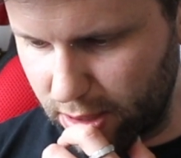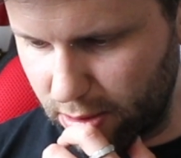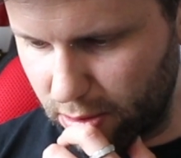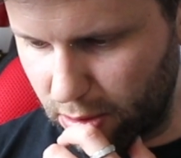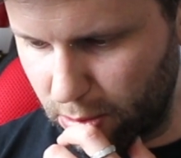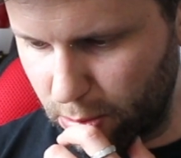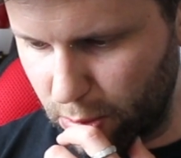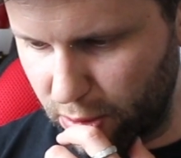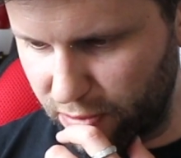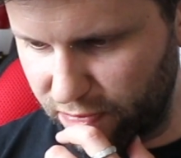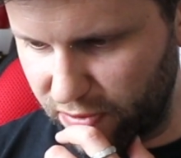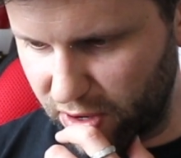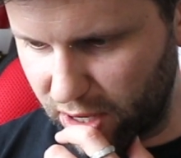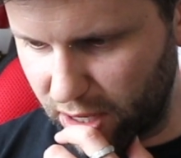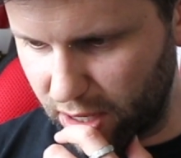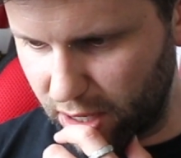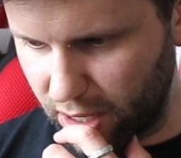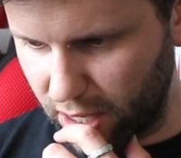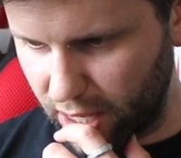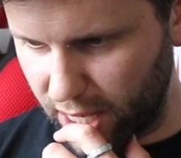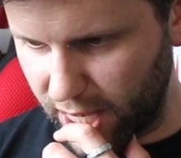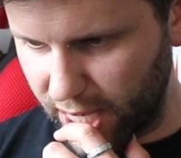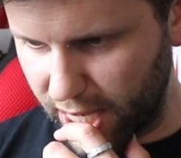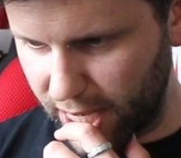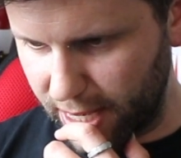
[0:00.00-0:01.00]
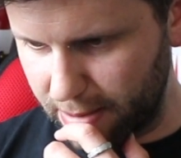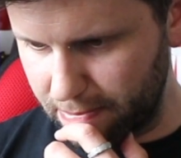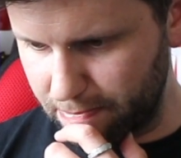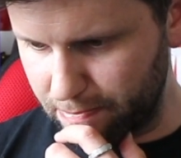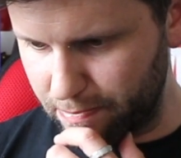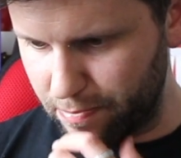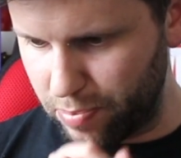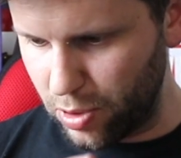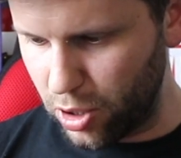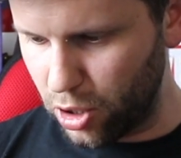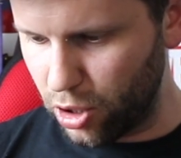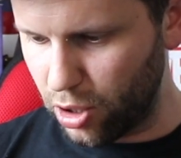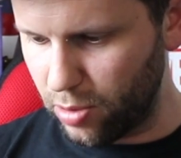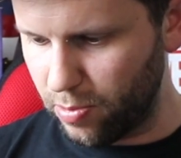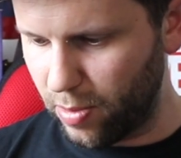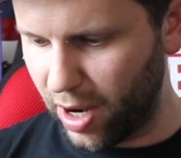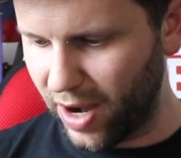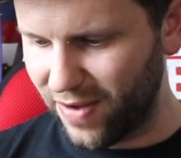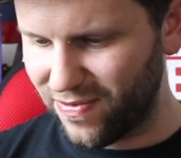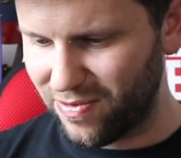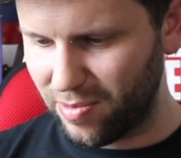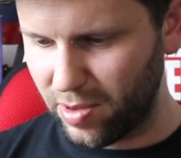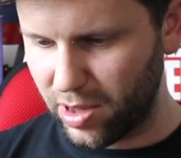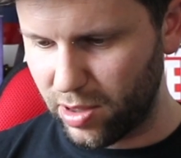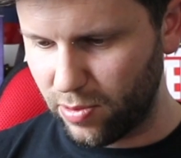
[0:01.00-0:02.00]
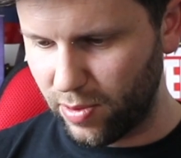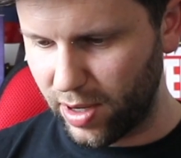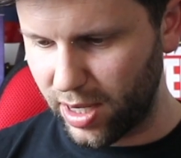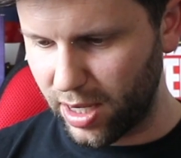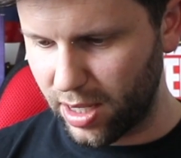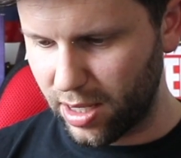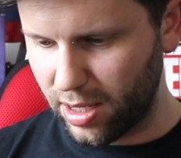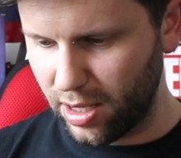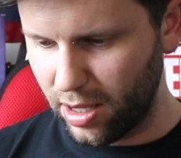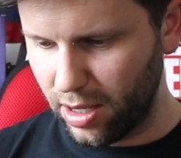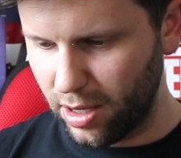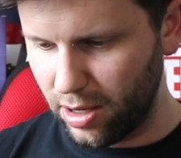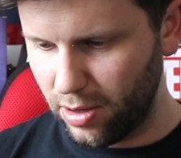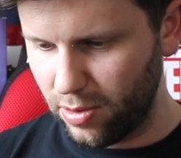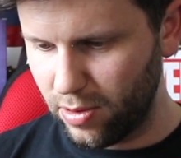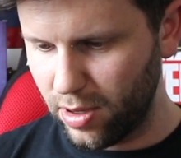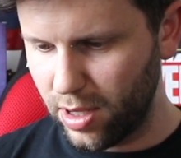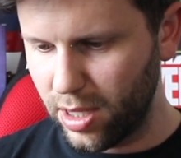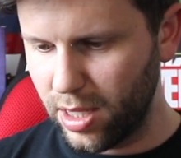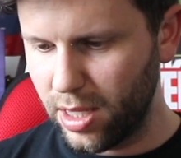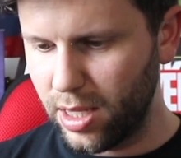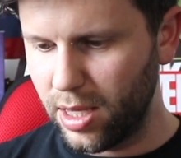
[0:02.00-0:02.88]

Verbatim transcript: Removing a blue might have to be the way to go.